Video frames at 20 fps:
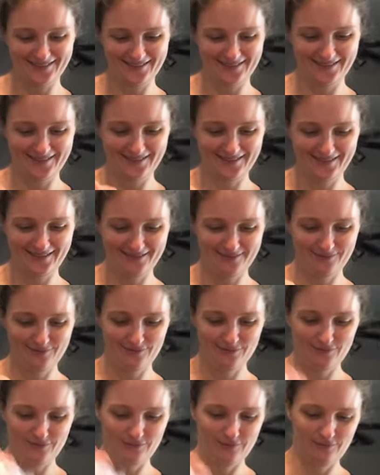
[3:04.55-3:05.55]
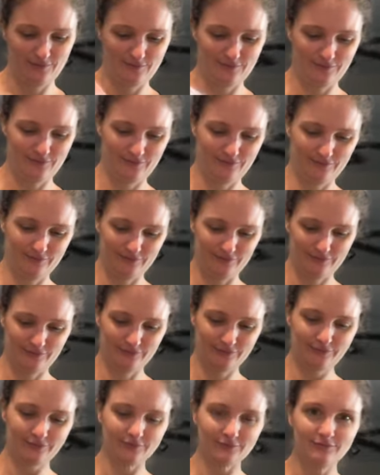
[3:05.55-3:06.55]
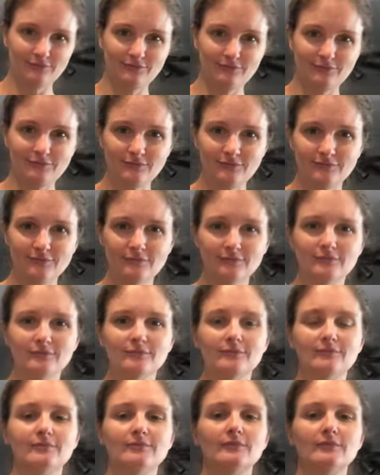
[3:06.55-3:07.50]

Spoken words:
[no speech]